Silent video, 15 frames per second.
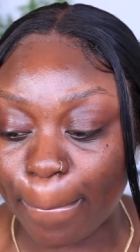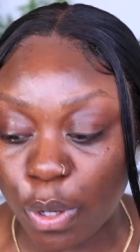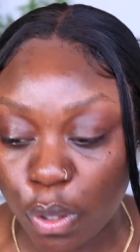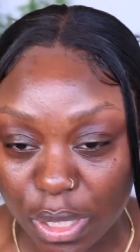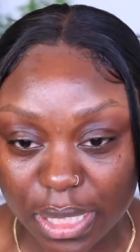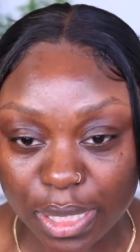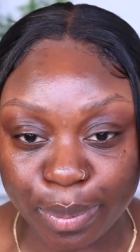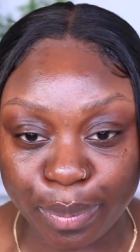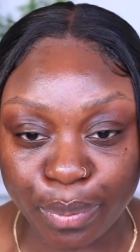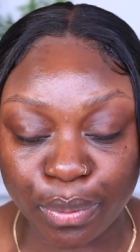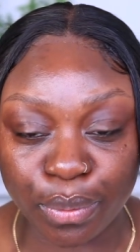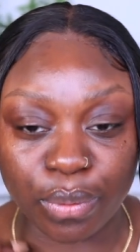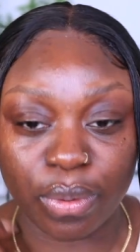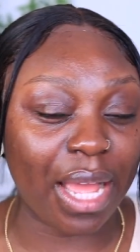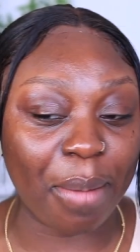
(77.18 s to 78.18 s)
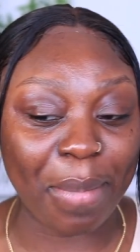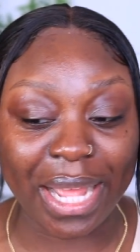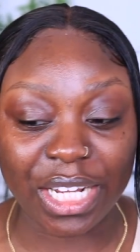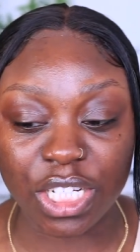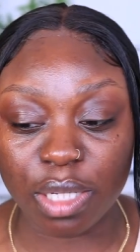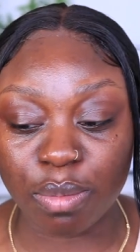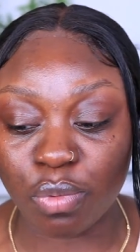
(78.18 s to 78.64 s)
possible. I'm
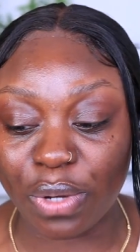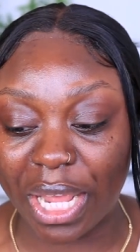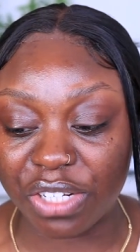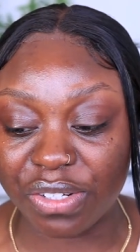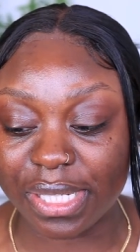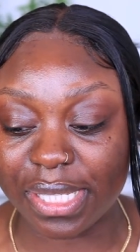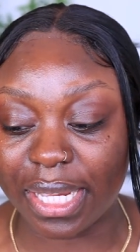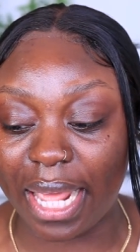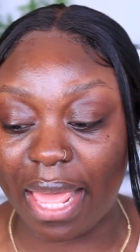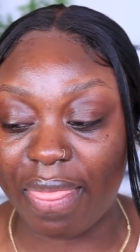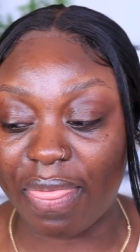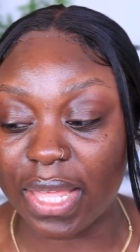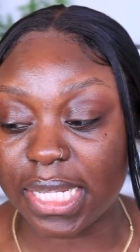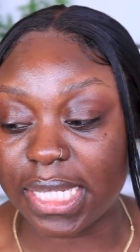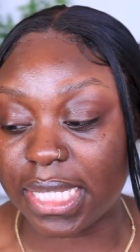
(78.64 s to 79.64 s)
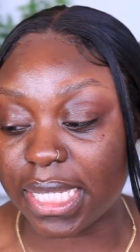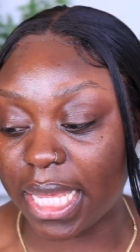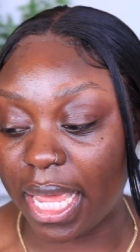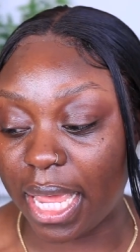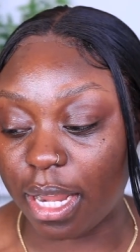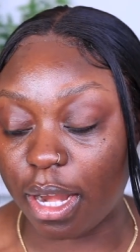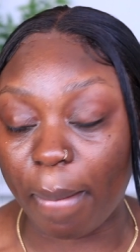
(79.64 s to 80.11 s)
actually more interested in the
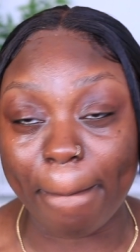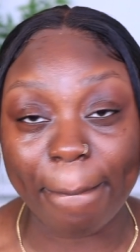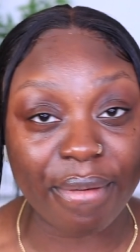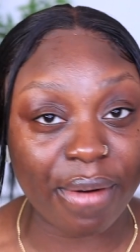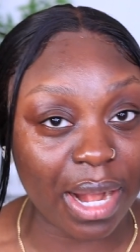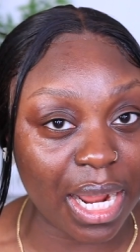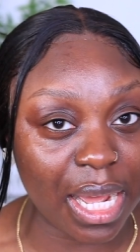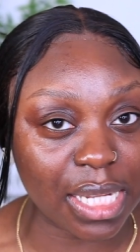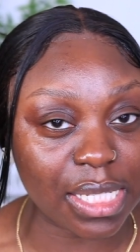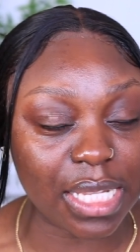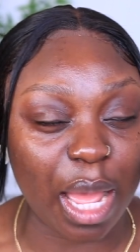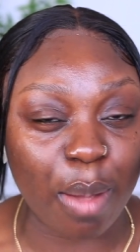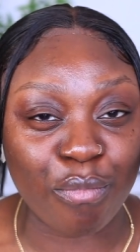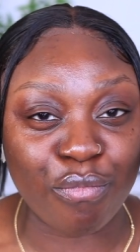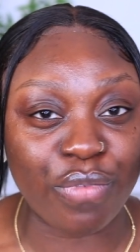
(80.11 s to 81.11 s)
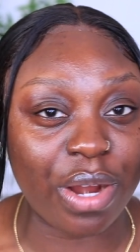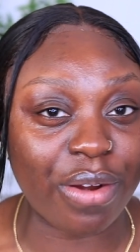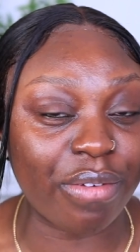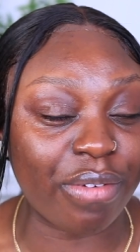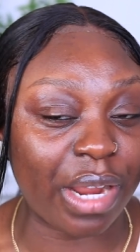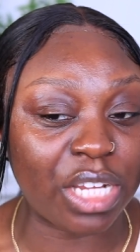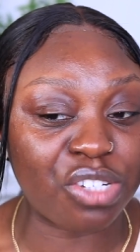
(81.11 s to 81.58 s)
skin products. I'm very,
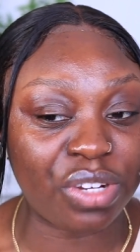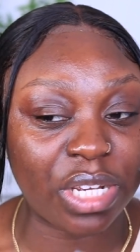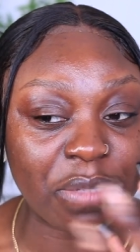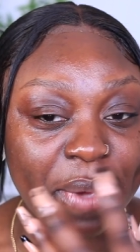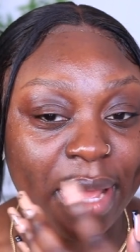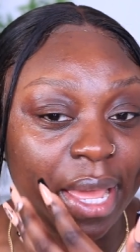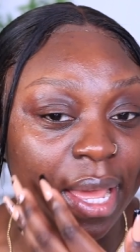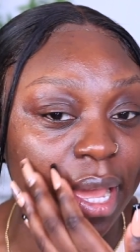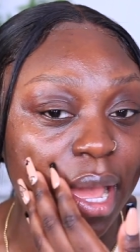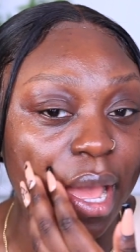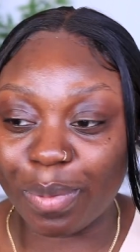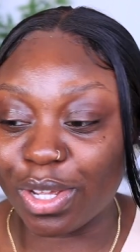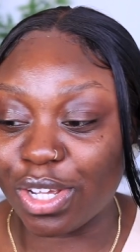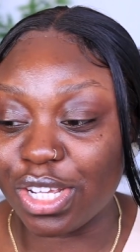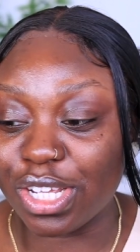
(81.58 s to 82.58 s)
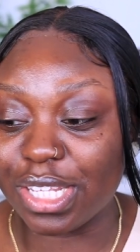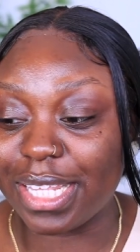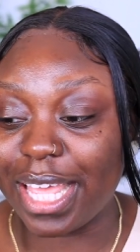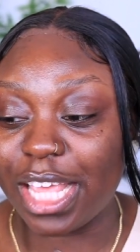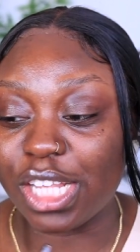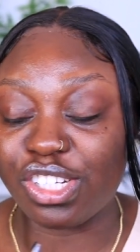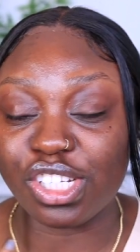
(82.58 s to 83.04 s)
very intrigued by it because
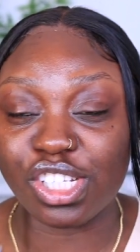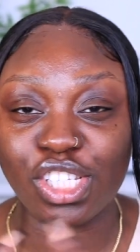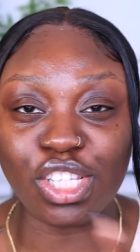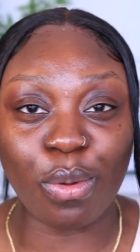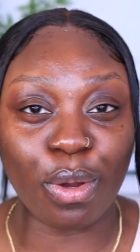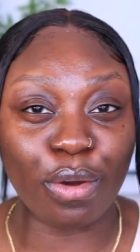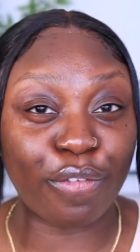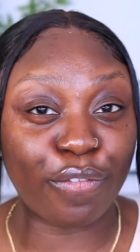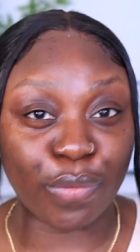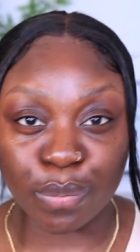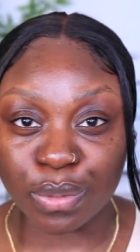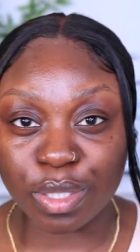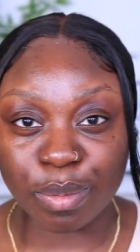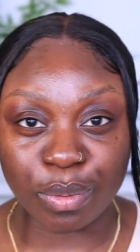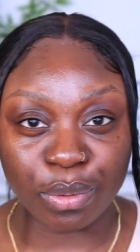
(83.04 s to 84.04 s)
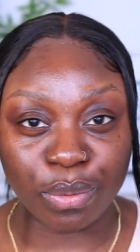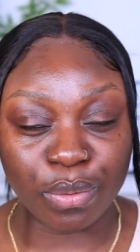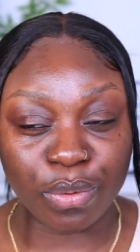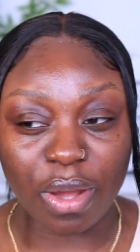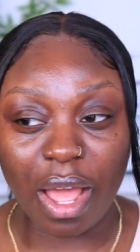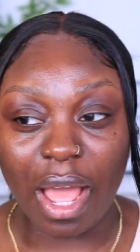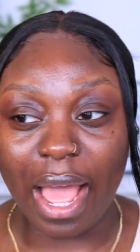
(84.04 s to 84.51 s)
it's just so
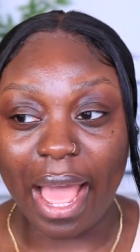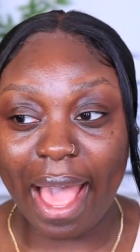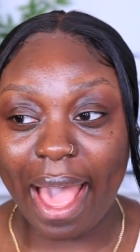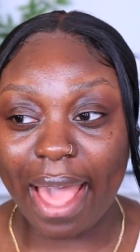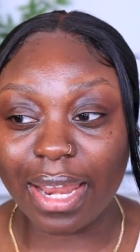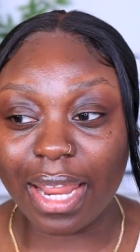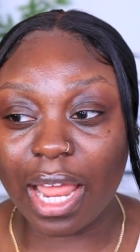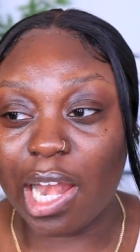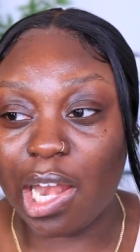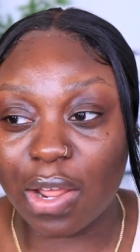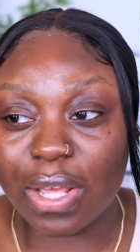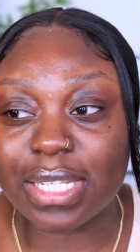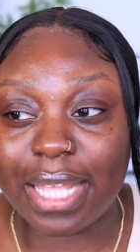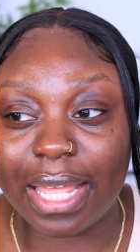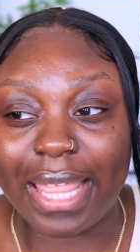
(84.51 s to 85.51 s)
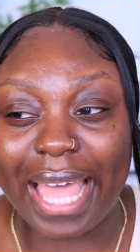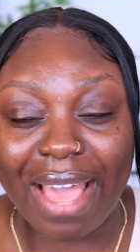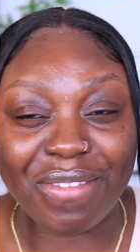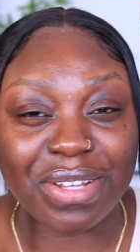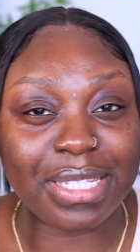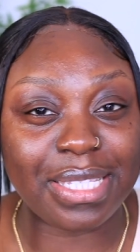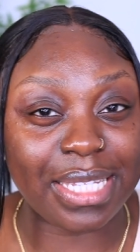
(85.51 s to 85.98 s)
affordable and it looks like they
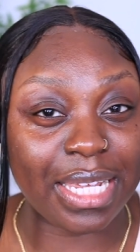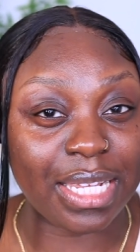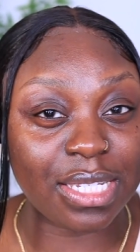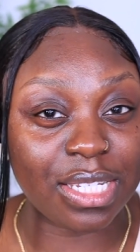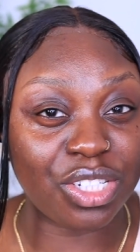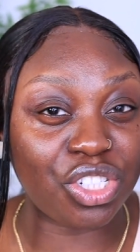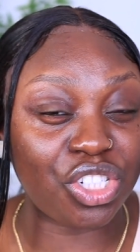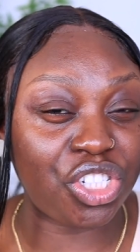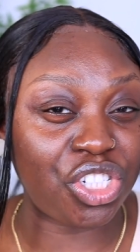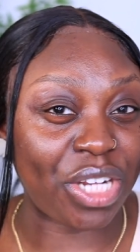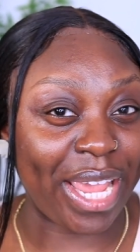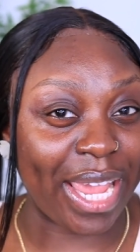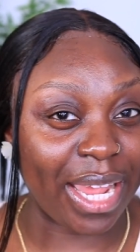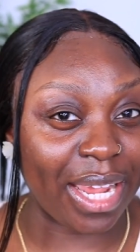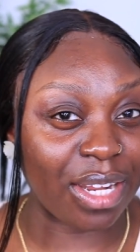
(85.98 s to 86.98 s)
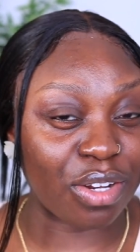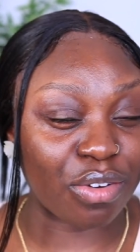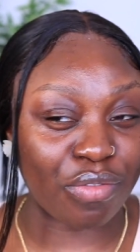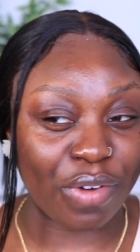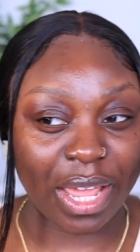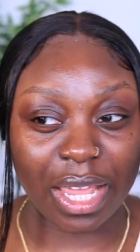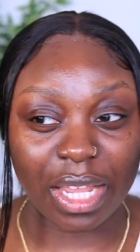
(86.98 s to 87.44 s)
have a decent shade
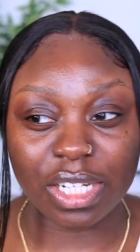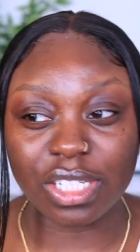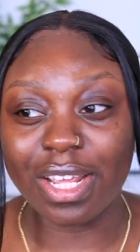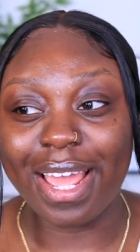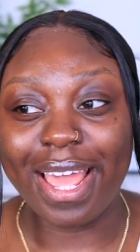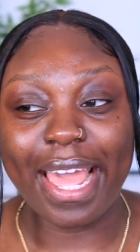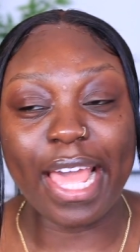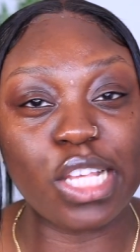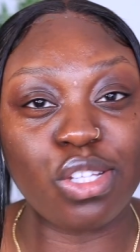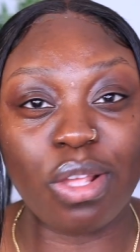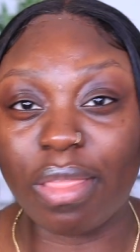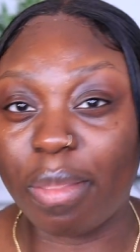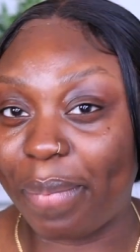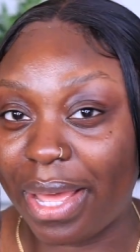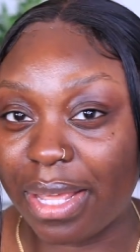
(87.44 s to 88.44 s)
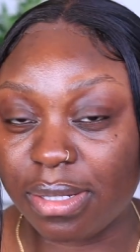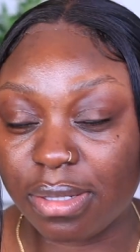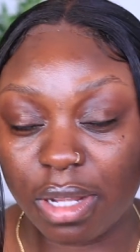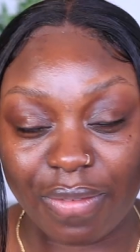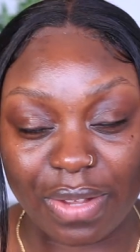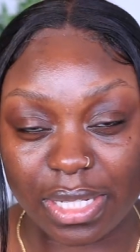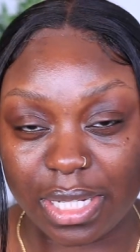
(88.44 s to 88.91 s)
range. It's not the best,
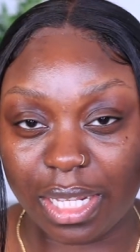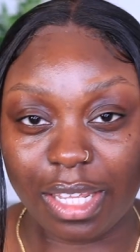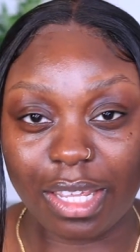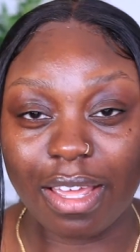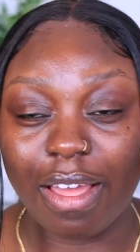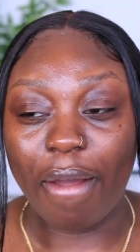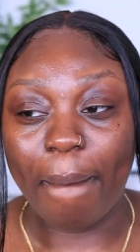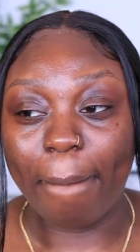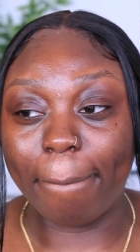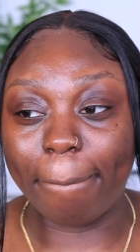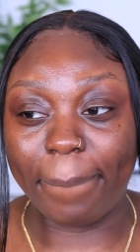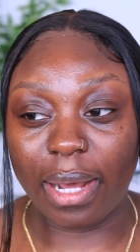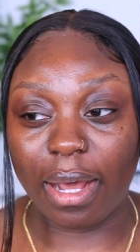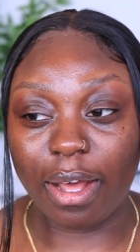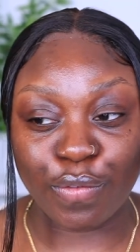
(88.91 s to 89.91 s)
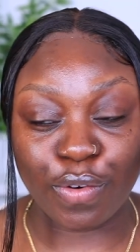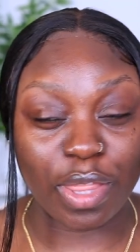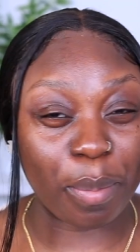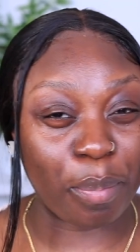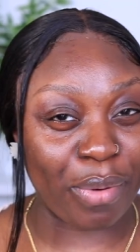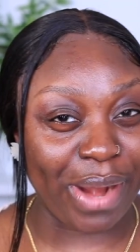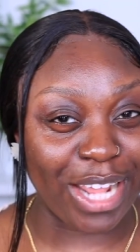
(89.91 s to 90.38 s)
obviously, but for
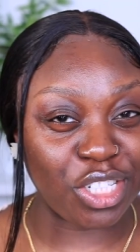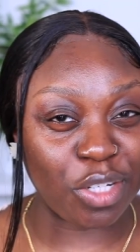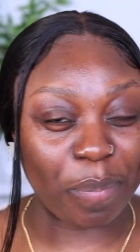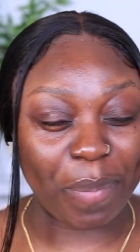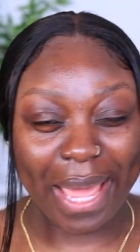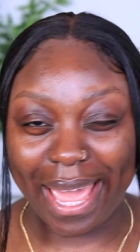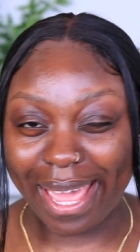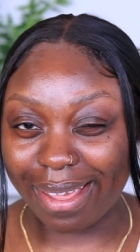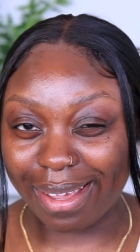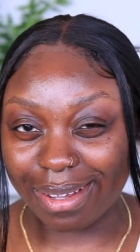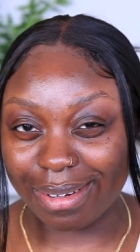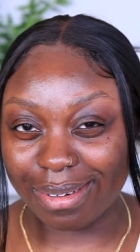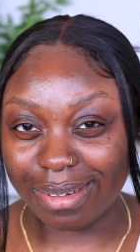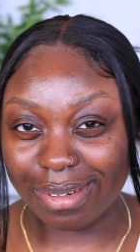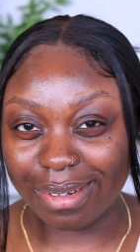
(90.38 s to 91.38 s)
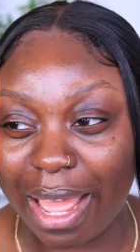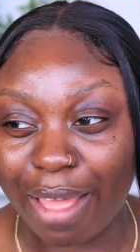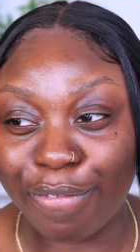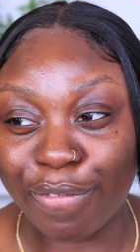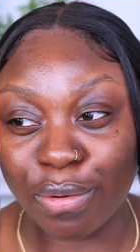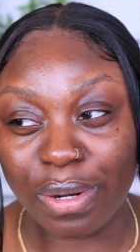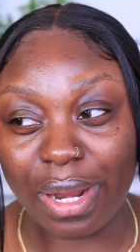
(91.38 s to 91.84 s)
the price you're paying, I
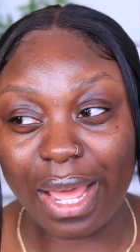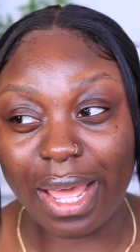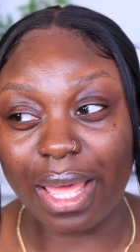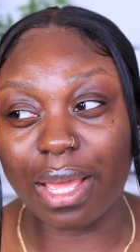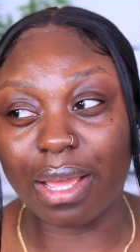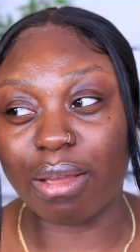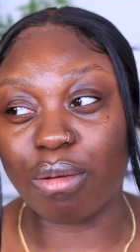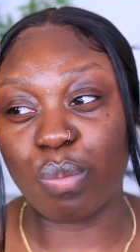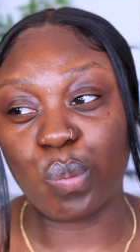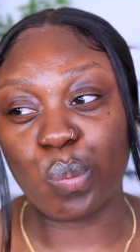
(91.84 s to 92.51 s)
feel like